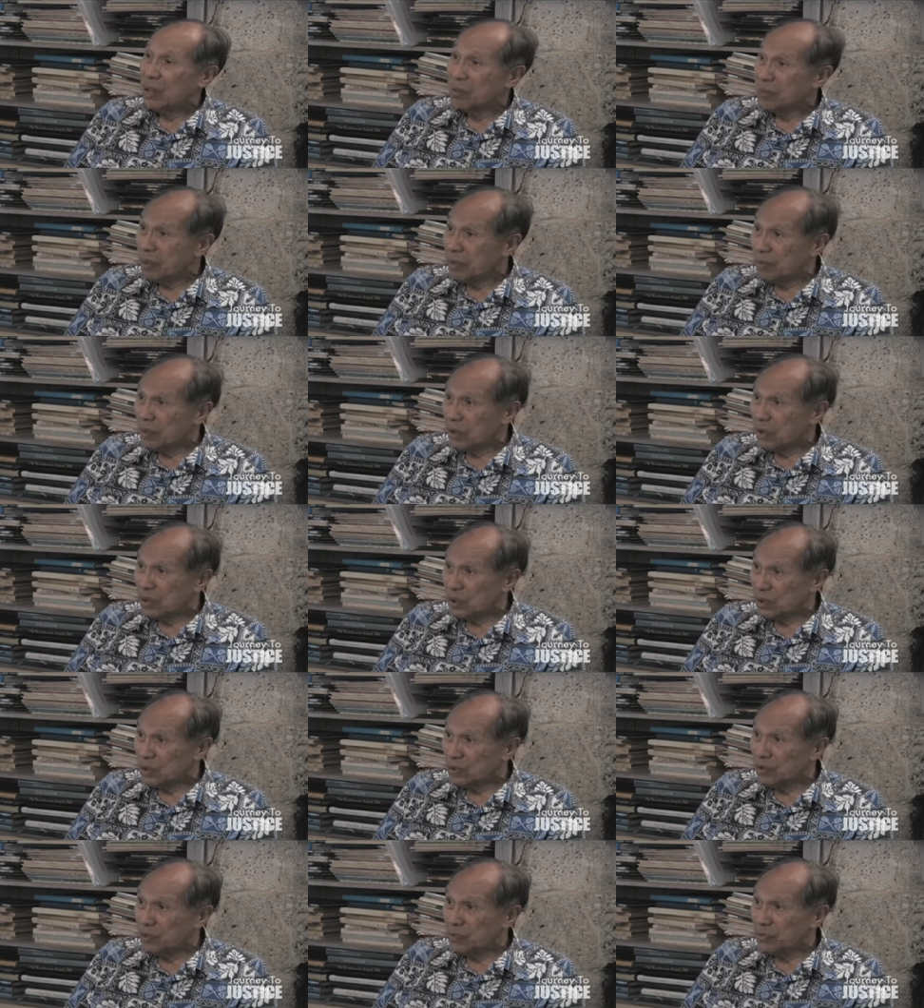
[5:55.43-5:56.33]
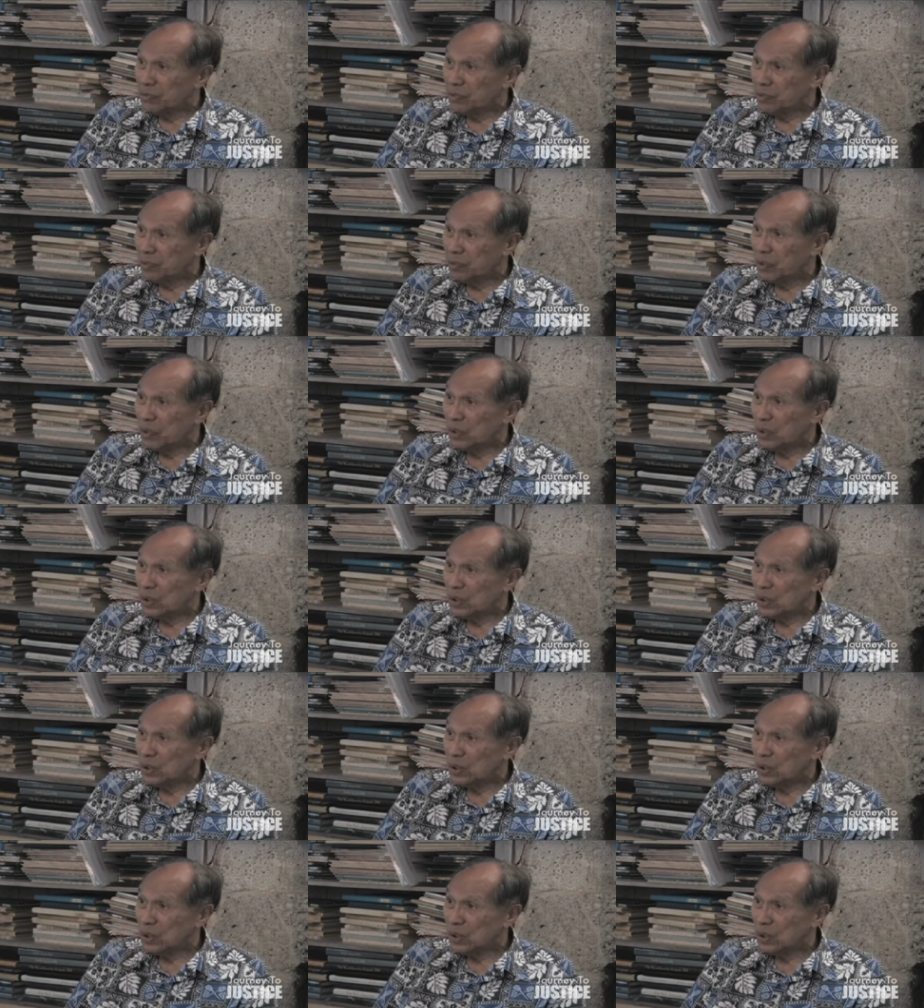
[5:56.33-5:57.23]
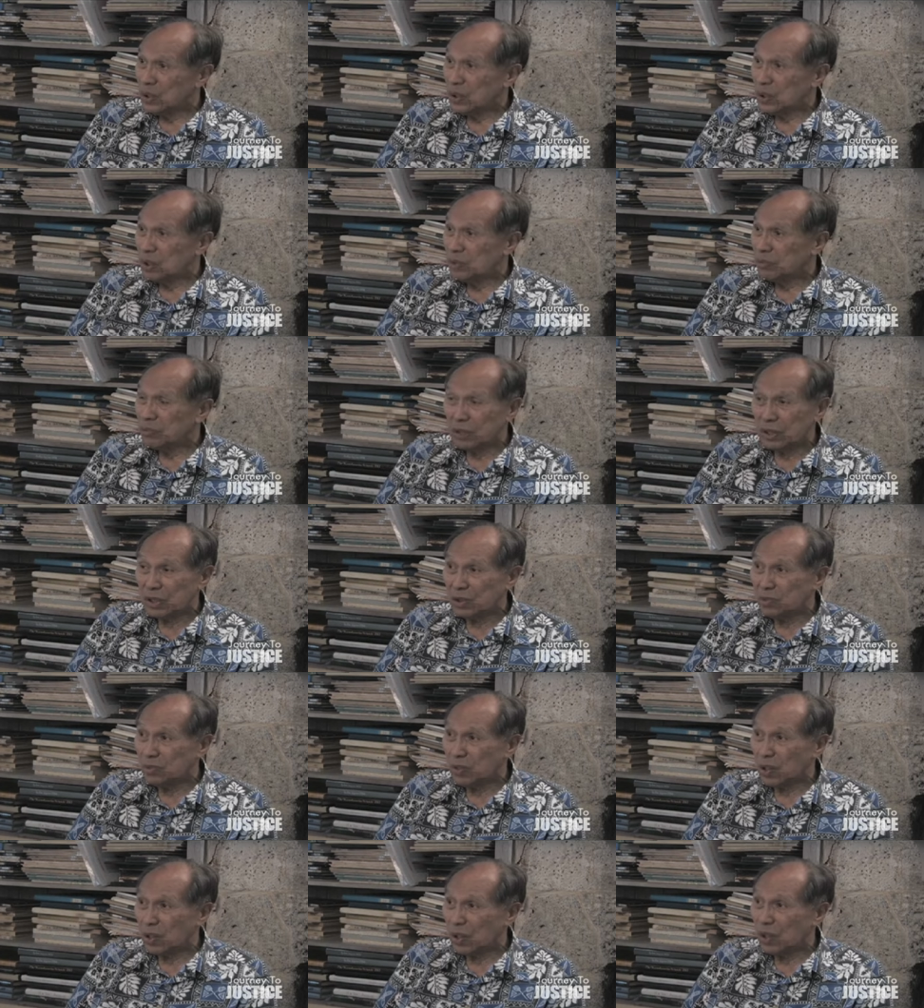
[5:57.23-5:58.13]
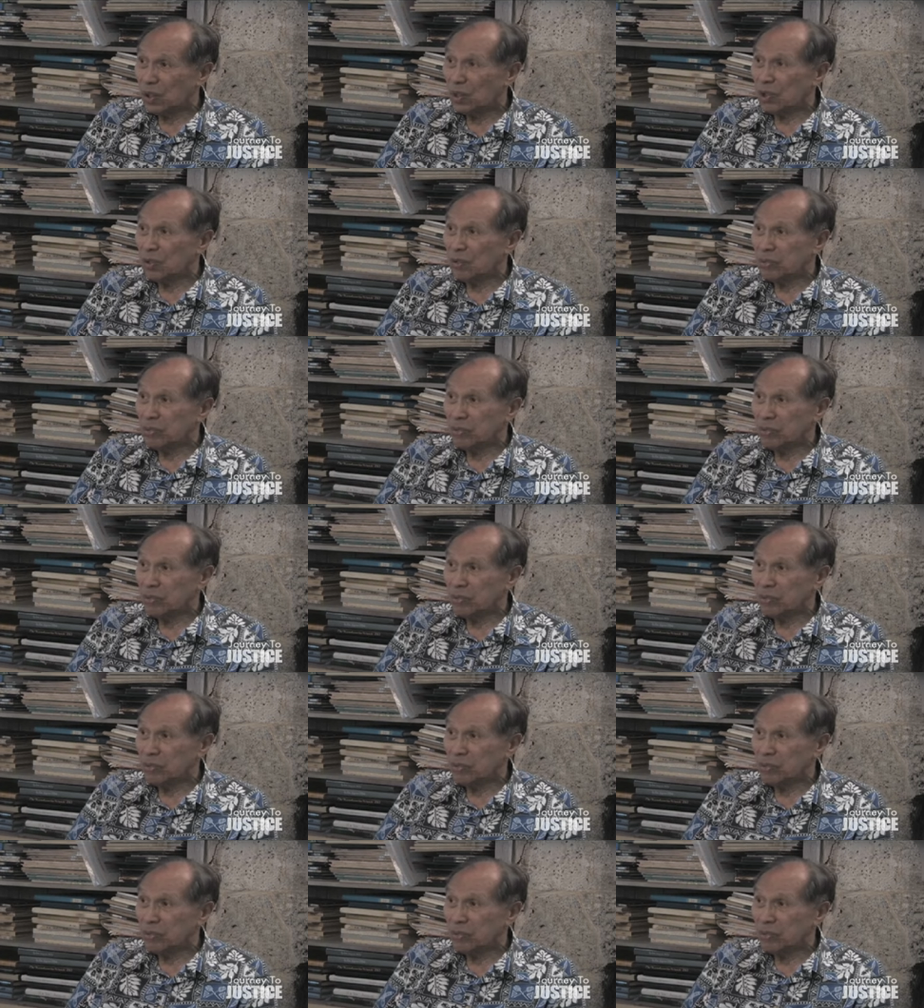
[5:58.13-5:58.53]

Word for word: Kamehameha School for Boys was much smaller,